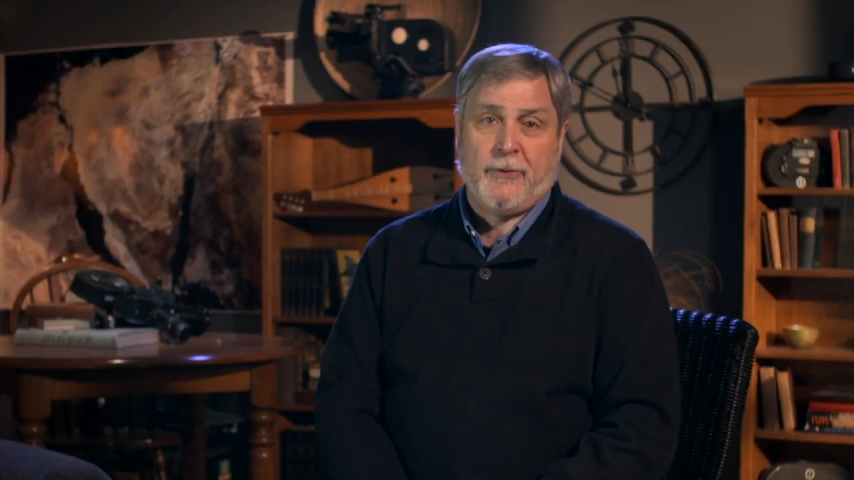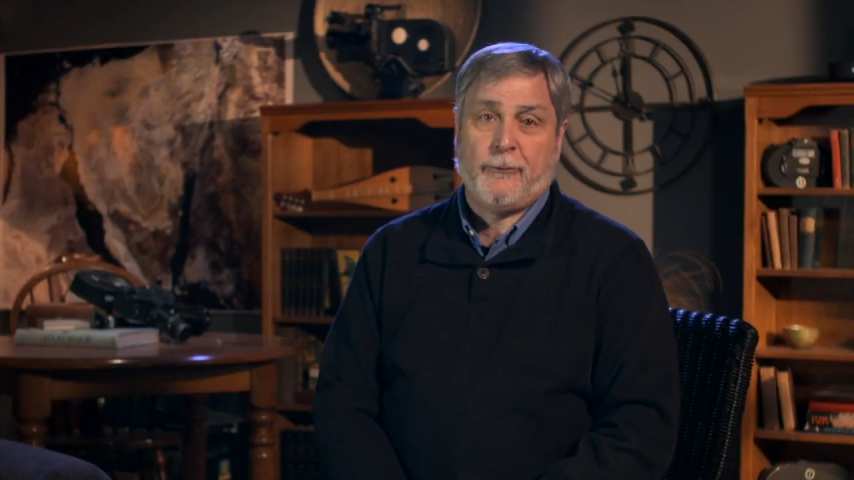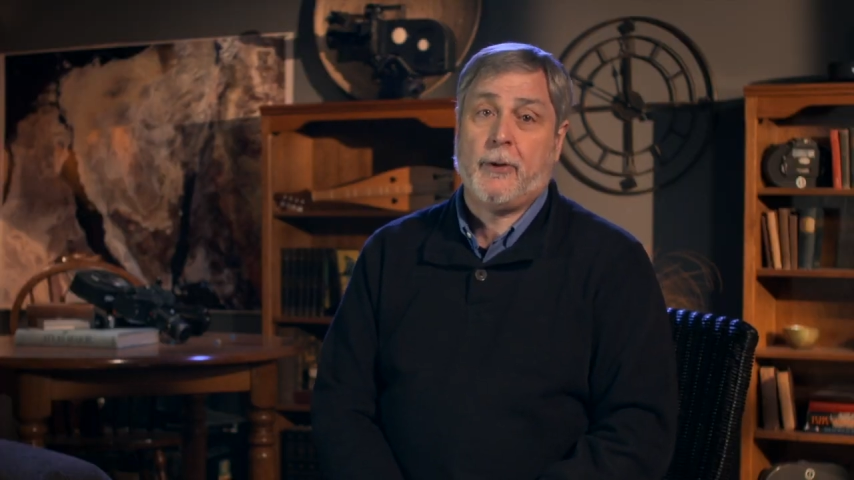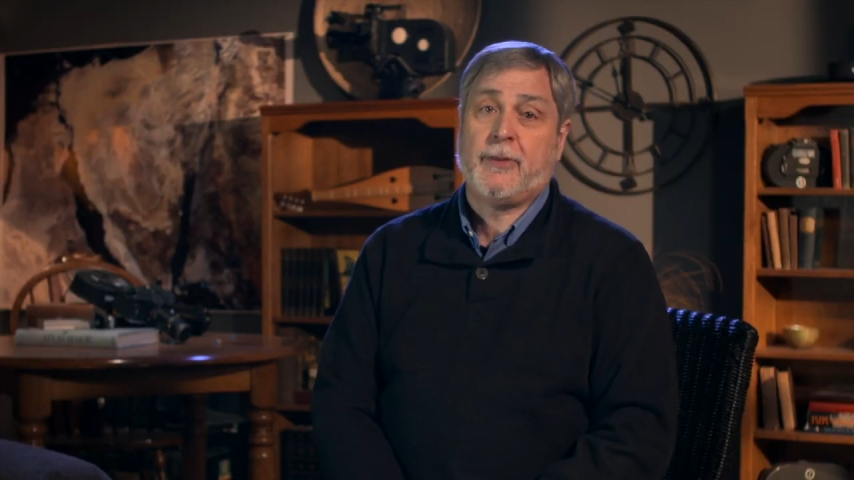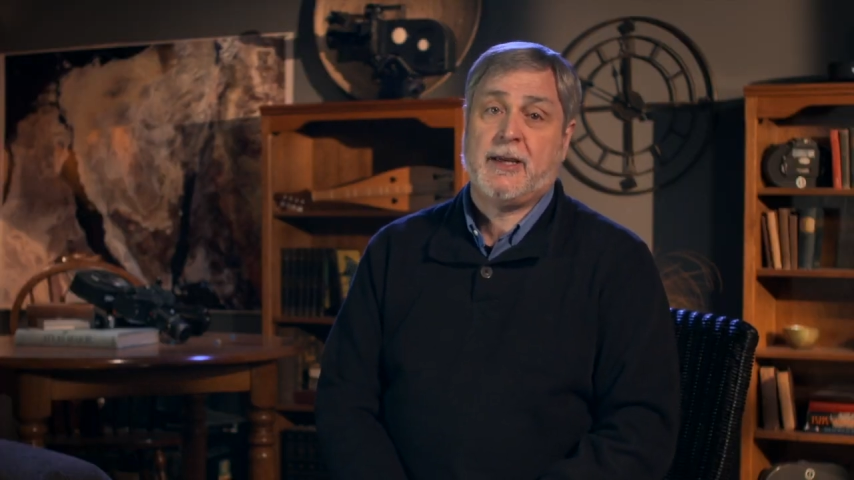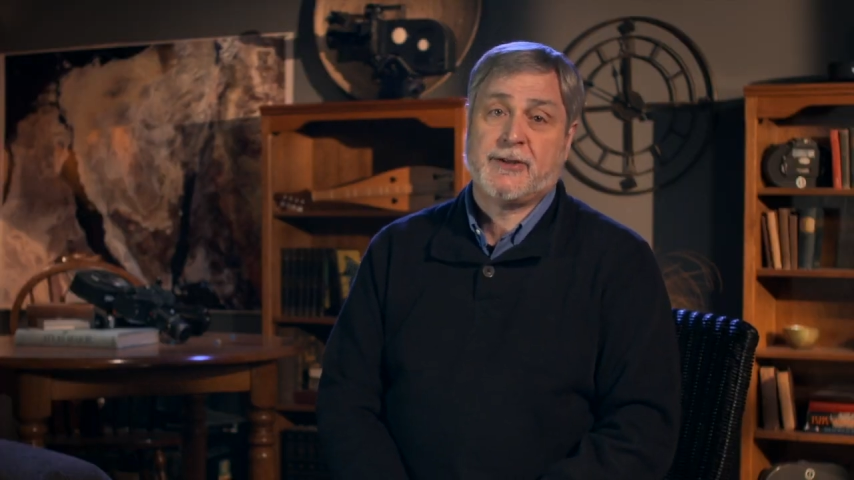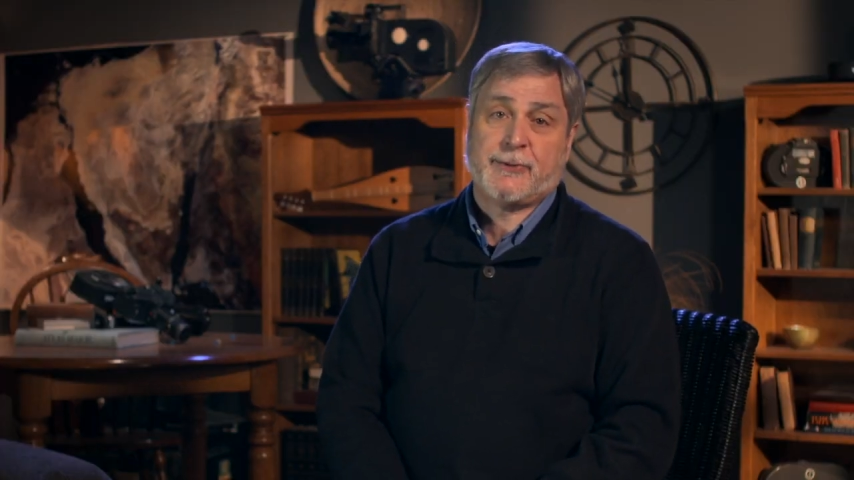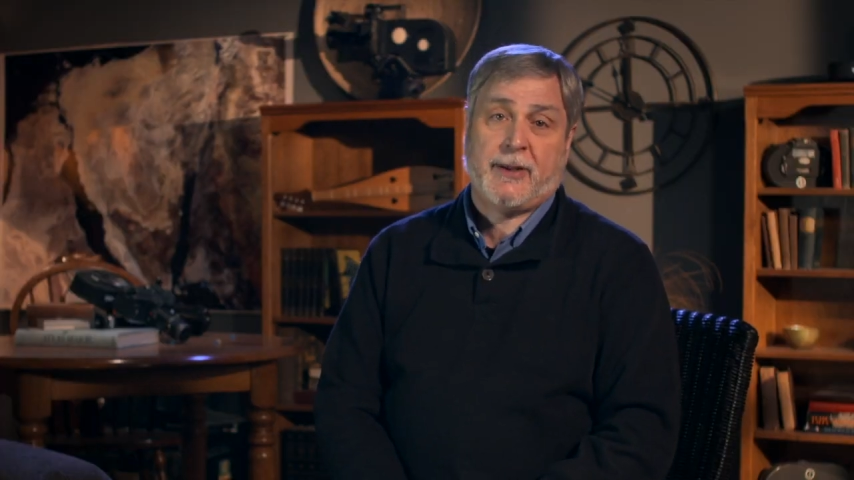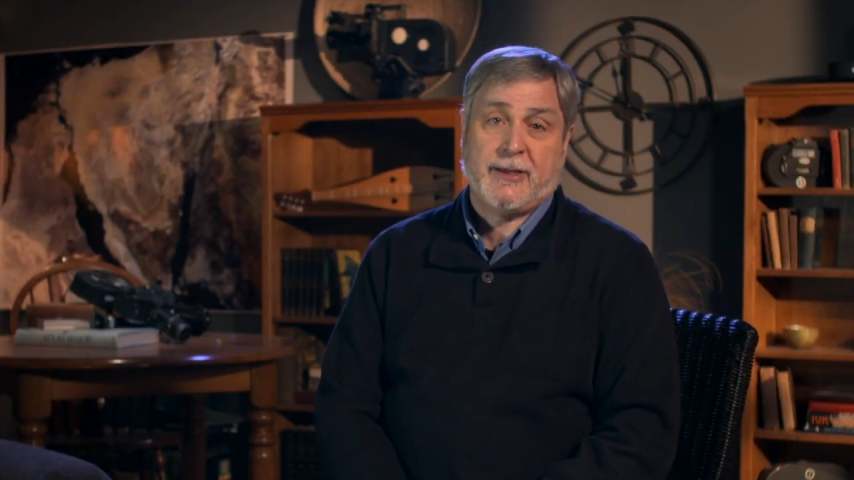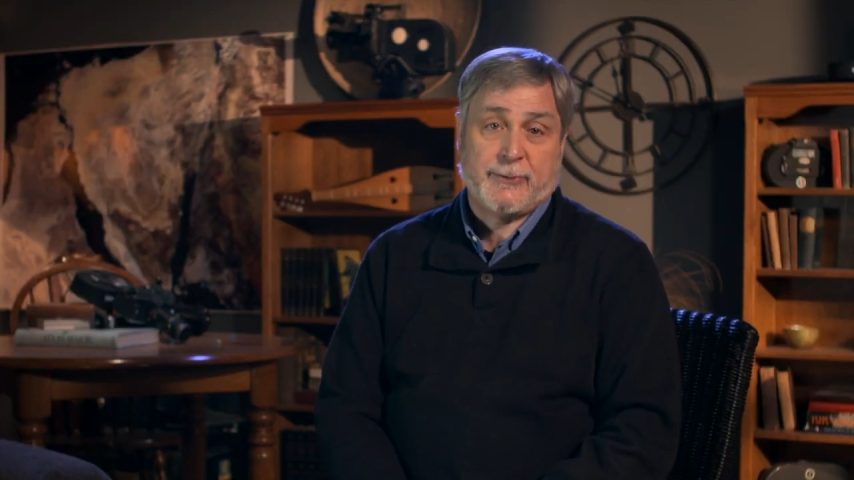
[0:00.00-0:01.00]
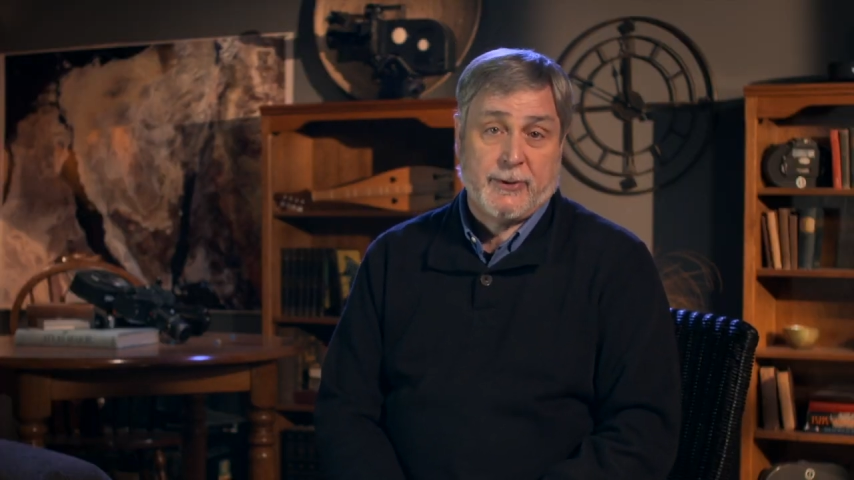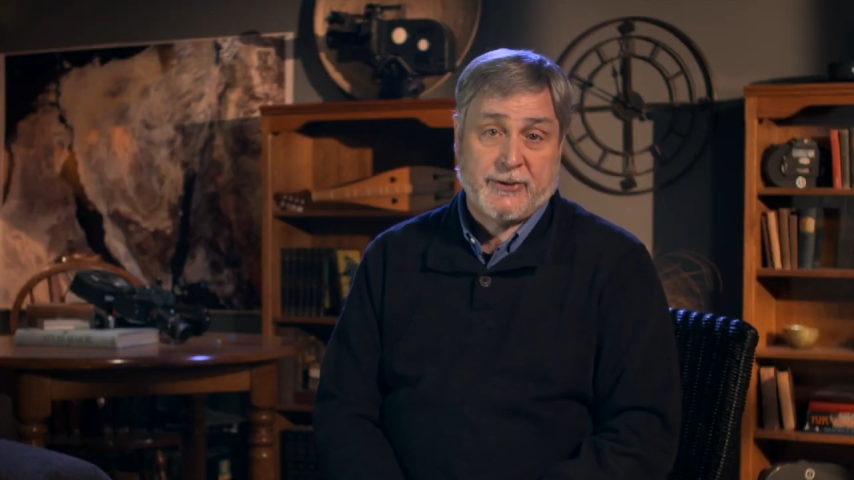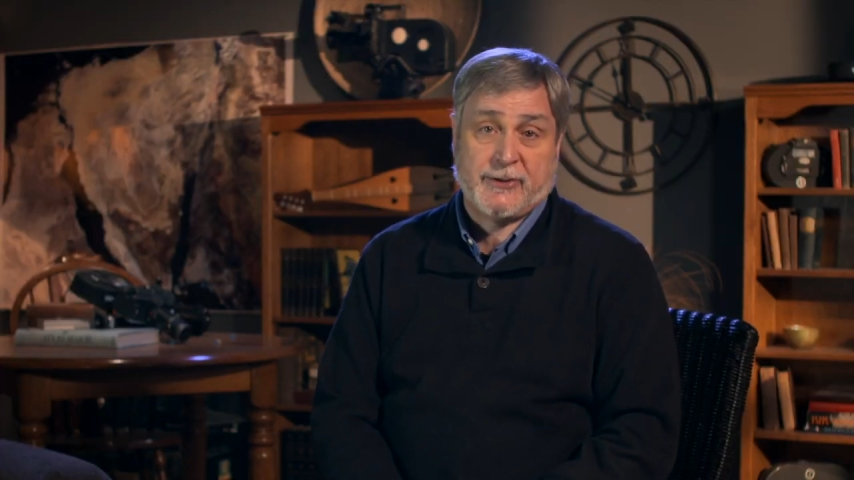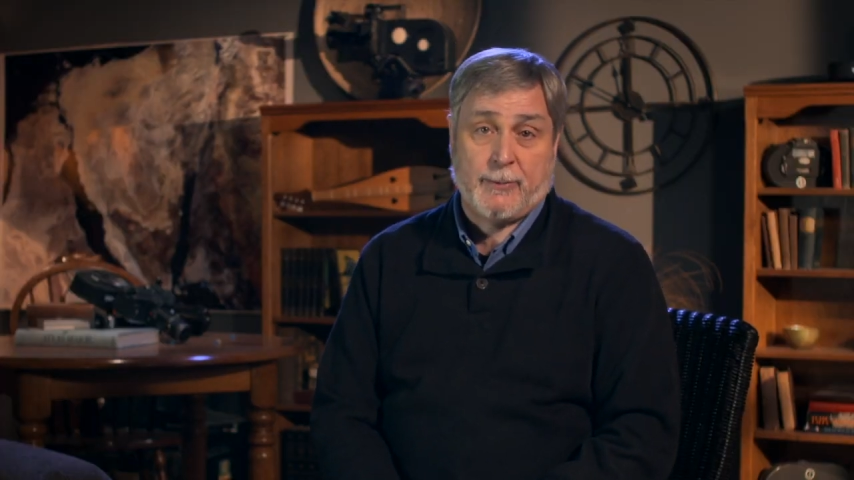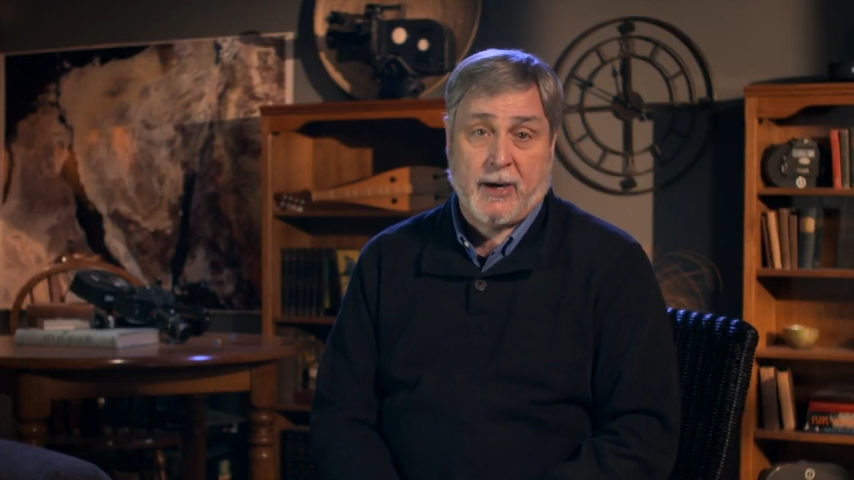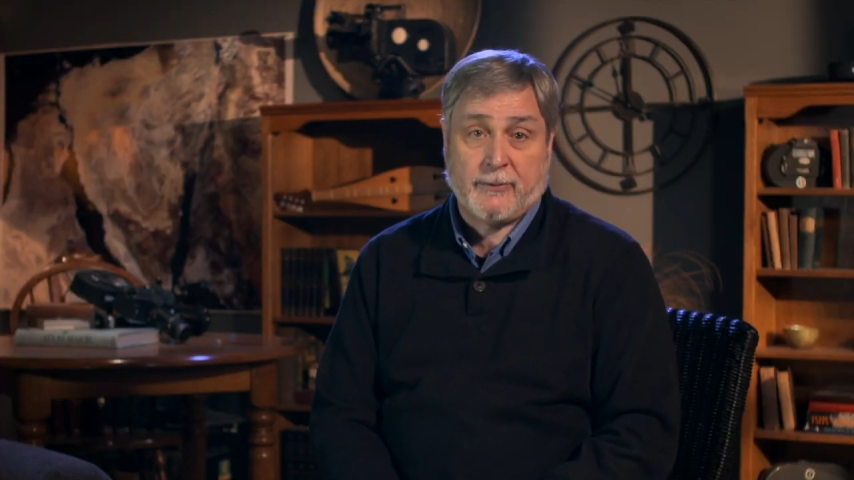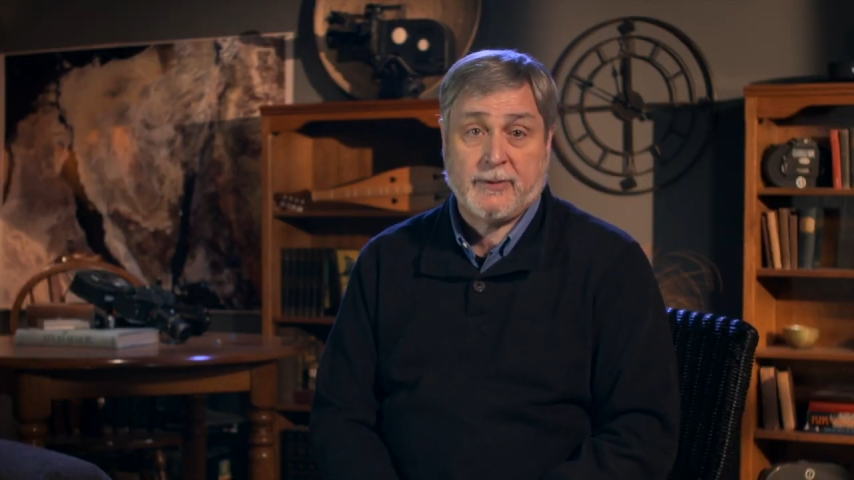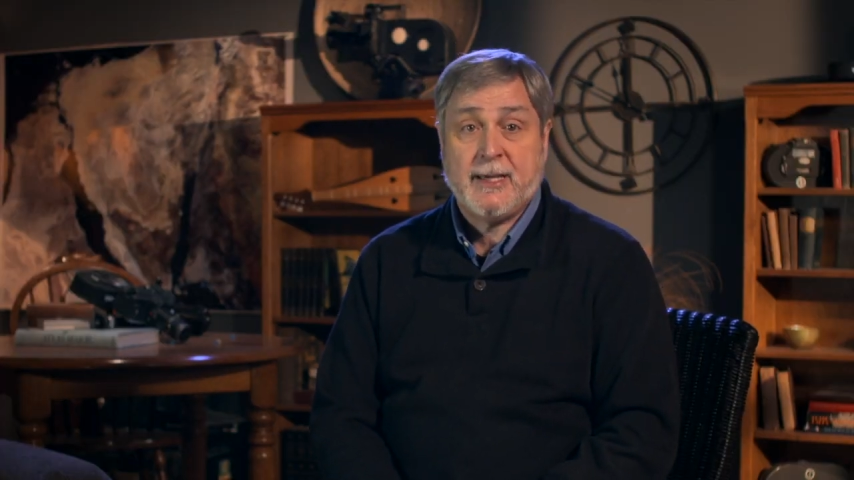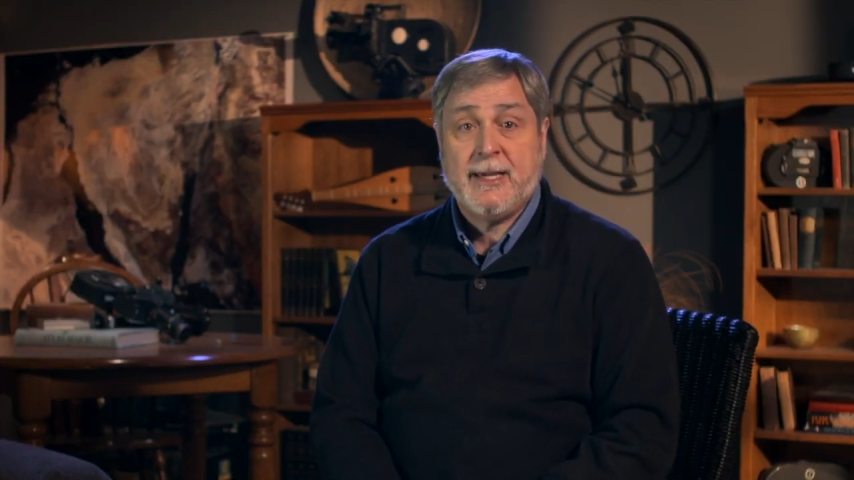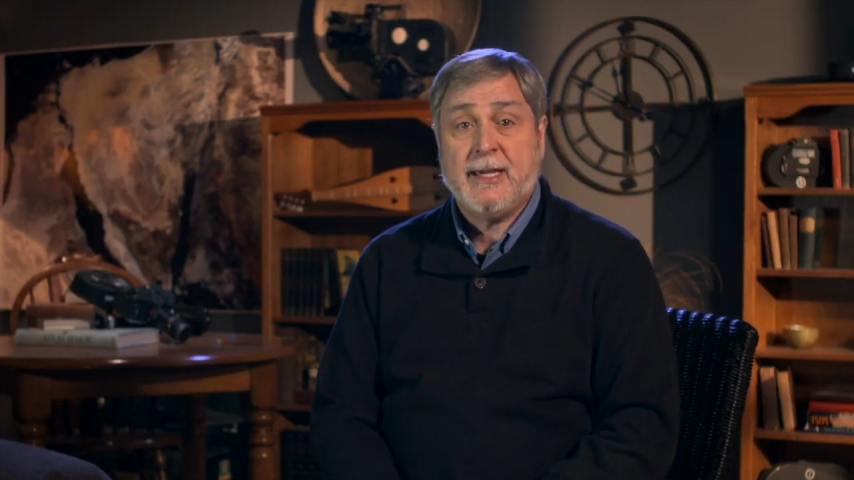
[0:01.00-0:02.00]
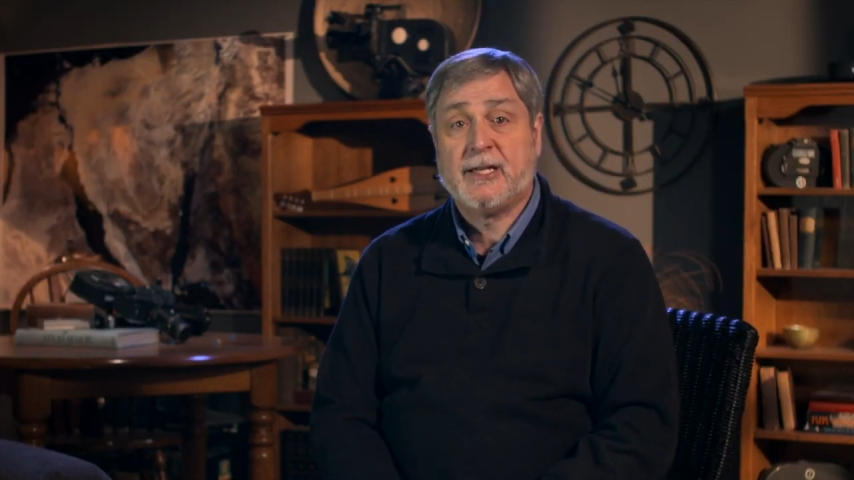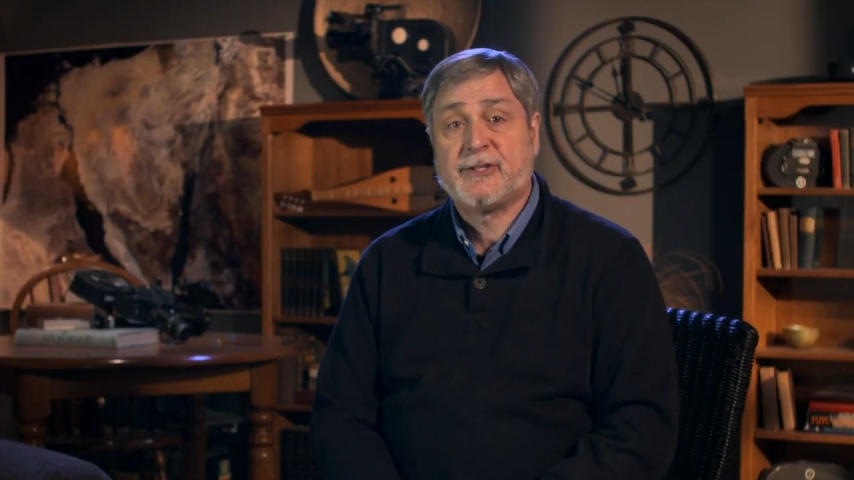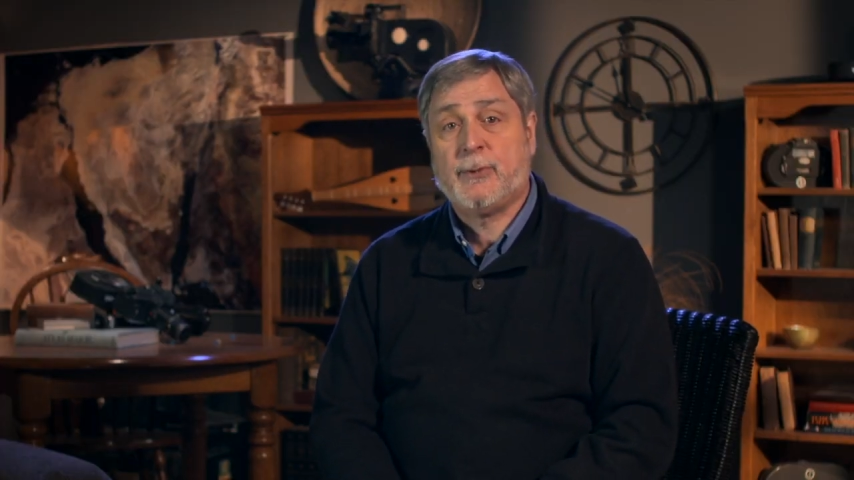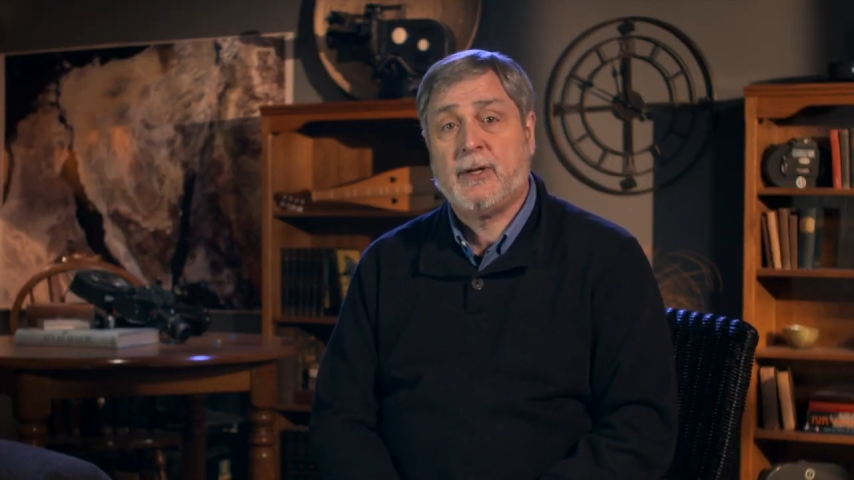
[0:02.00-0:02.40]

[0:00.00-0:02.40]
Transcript: Before the Israelites reached the mountain, it is